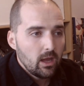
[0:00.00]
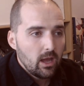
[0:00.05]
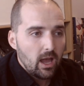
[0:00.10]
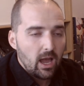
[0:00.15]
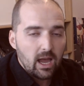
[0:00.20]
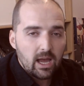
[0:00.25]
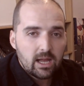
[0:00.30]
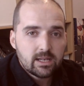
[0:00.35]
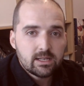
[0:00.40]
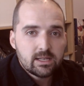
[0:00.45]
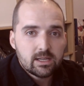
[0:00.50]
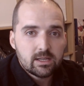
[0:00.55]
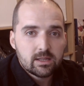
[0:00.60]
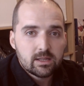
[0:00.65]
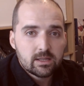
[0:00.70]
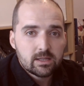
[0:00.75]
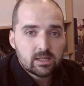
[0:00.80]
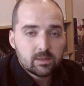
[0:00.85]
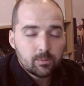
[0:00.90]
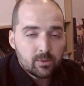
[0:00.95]
And
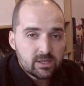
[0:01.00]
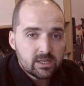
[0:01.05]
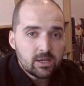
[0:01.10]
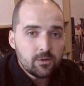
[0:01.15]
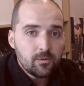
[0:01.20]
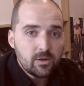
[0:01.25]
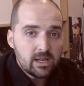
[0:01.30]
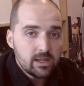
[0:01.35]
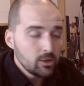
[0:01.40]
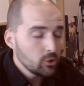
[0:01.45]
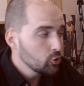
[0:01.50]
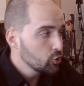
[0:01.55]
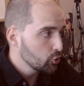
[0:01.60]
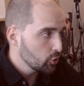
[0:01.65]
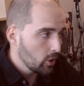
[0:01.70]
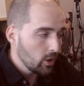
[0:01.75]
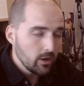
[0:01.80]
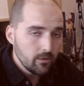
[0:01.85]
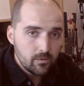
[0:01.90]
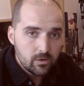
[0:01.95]
specifically, the
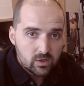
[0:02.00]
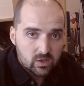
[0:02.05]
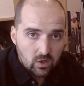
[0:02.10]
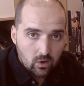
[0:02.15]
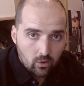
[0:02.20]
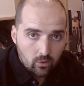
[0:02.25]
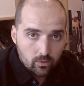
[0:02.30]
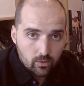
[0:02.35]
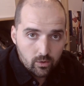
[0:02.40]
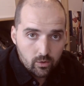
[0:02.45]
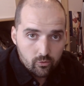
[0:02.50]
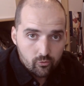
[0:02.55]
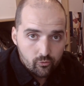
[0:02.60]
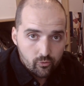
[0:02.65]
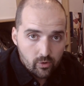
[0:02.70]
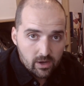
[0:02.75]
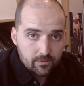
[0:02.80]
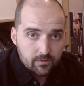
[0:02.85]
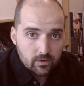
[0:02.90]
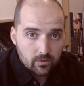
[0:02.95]
drivers on the
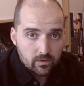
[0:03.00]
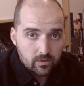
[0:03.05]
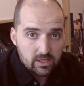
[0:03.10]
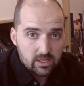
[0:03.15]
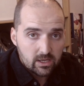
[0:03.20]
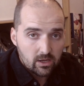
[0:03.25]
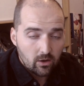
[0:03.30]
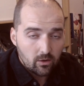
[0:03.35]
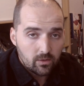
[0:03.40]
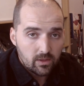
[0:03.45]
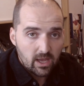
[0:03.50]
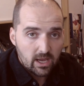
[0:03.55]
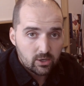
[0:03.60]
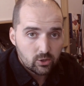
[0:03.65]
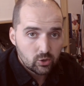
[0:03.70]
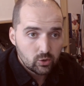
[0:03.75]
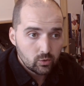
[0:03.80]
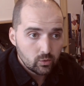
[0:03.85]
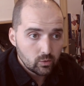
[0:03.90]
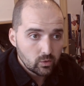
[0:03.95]
Rift, on the
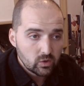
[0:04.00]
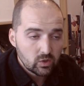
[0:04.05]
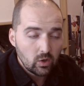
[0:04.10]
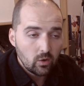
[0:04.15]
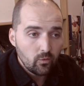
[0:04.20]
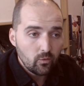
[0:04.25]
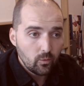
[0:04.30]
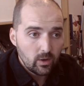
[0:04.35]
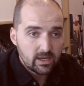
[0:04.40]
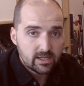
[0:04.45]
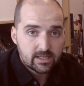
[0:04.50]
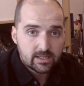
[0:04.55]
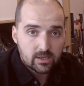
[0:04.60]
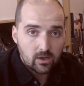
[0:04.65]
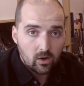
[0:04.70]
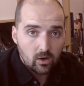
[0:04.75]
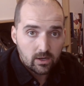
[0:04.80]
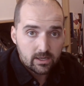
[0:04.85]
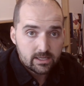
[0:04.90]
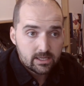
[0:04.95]
actual software
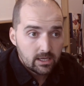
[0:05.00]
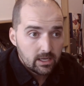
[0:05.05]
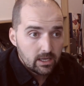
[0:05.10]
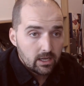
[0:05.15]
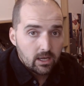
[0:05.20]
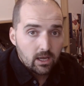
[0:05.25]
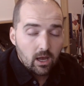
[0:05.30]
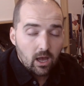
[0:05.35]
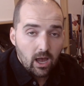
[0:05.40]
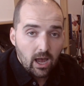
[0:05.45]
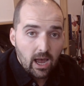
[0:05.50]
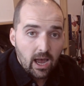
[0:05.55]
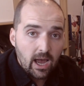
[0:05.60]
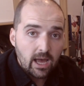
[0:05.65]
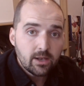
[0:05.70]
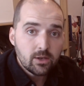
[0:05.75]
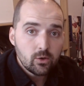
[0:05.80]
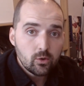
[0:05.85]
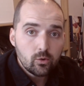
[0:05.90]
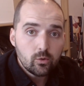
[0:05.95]
side,
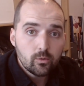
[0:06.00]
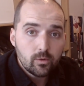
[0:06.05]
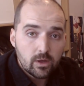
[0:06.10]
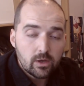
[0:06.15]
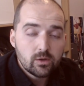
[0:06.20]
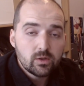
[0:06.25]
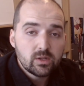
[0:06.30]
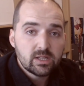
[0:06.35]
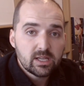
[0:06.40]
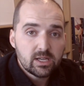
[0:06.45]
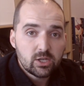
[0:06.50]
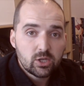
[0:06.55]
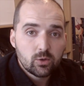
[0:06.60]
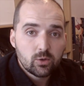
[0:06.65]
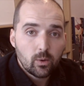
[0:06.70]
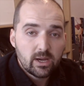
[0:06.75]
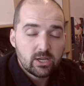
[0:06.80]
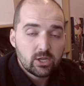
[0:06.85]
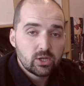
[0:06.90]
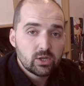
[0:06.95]
handle those
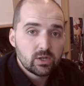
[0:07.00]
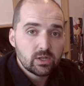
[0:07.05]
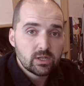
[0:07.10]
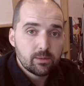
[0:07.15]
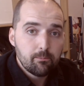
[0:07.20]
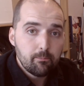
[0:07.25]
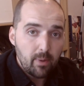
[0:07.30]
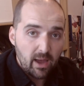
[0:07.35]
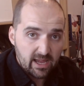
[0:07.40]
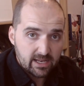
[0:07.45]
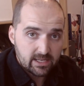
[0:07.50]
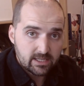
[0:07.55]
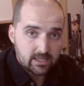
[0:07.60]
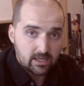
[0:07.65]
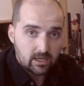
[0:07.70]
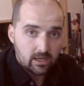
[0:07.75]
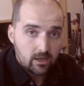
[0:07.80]
situations better,